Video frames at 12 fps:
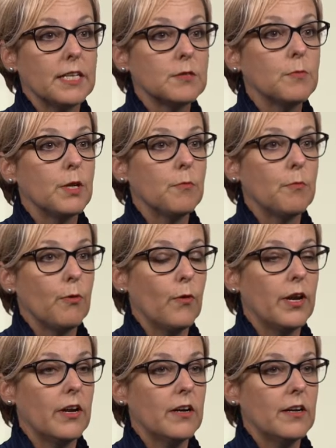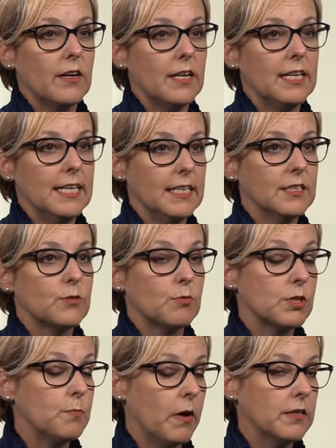placement employer is
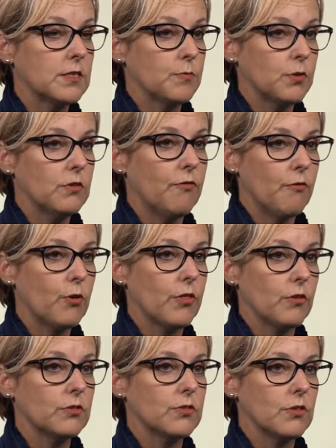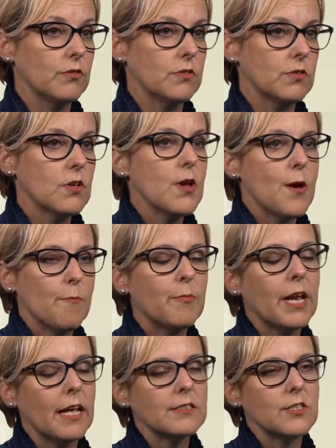responsible for those students,
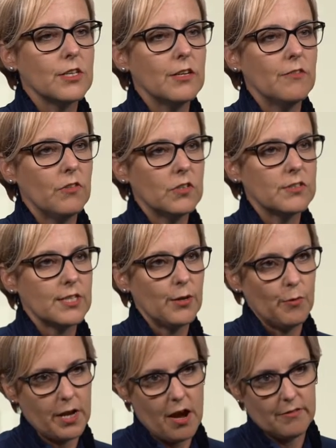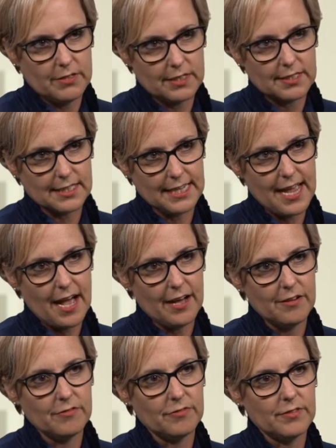but as the university, we obviously
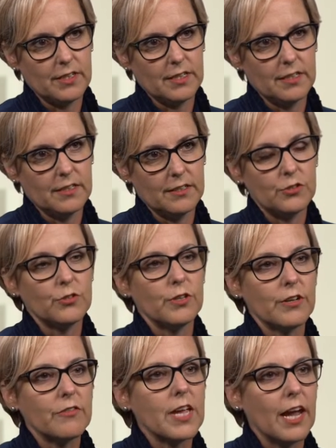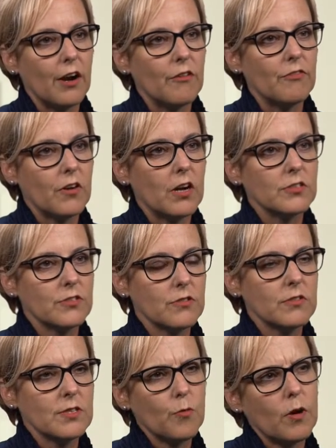have a duty of care for our
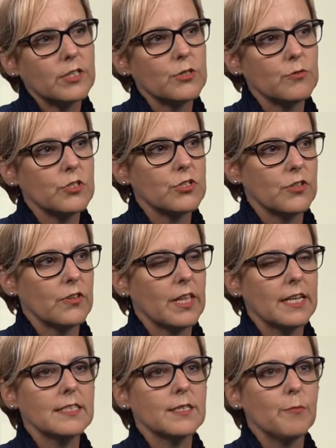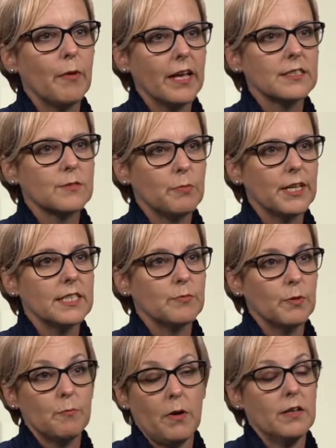students and want to ensure that it's the best
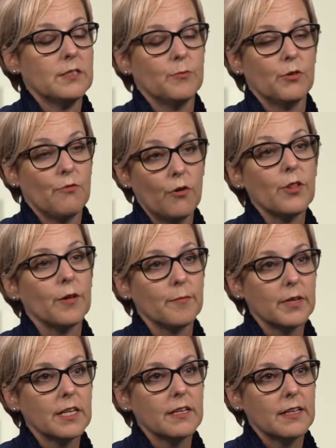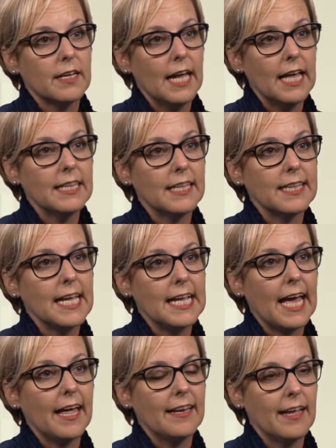placement possible for them and that they
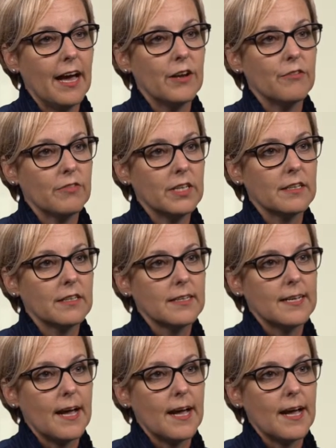get out of it